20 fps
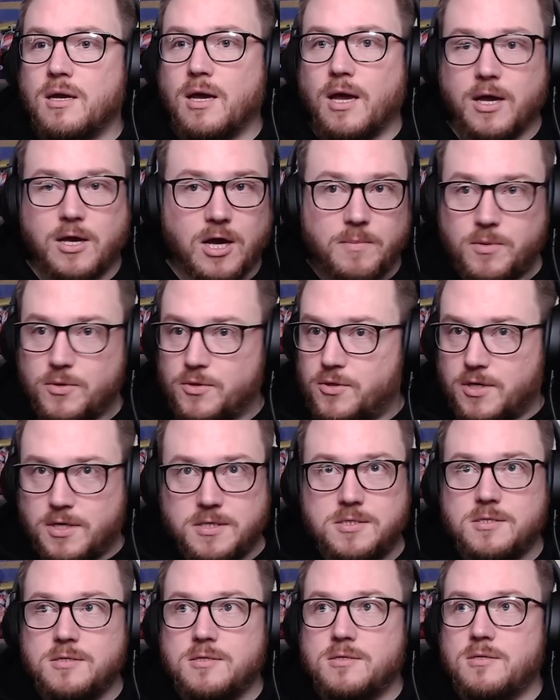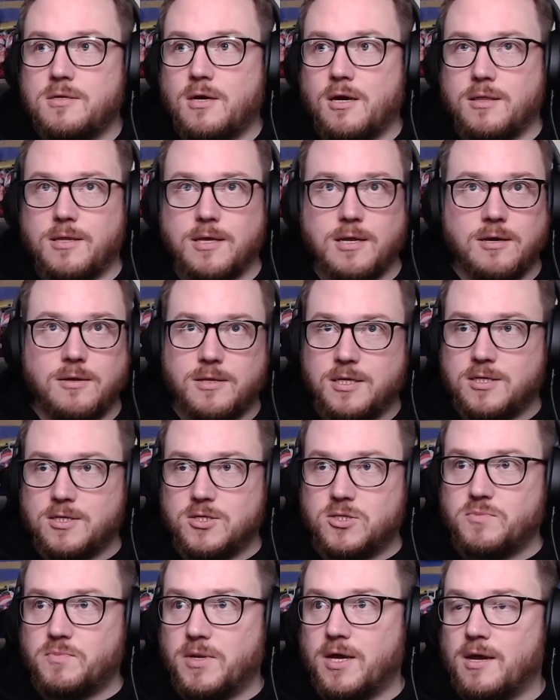A couple things, and then I'll let
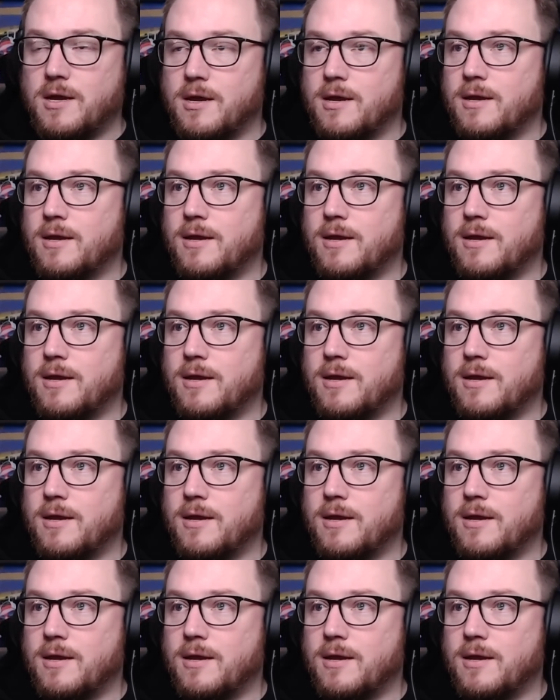this play.